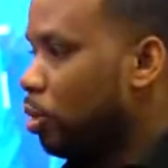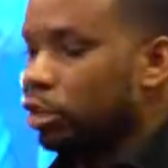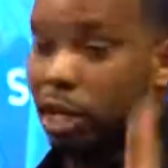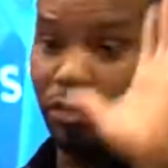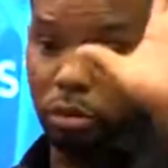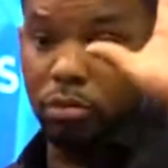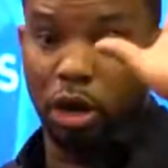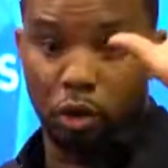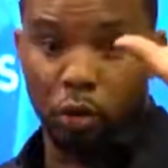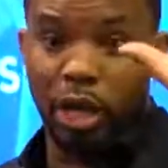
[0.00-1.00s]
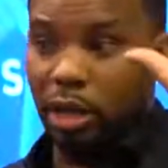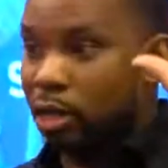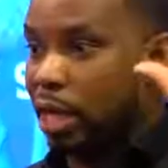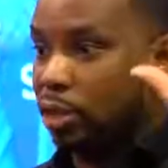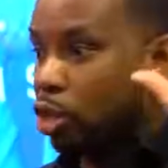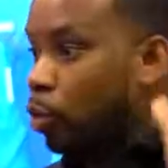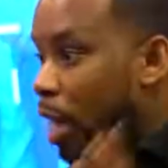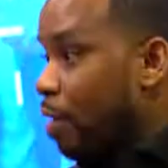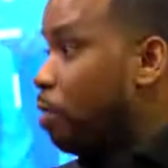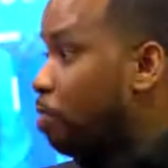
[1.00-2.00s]
Raise your hand if you agree that you
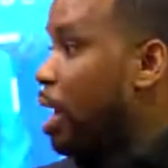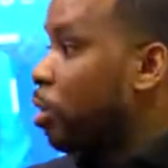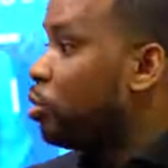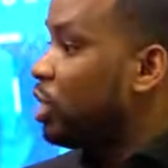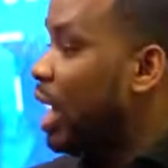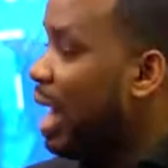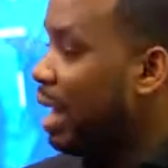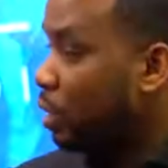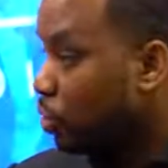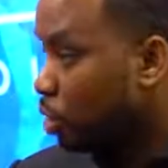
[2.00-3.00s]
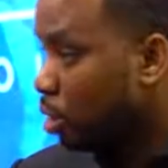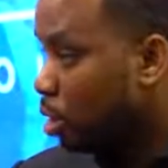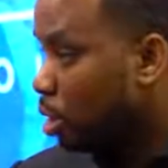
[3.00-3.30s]
would have a better chance.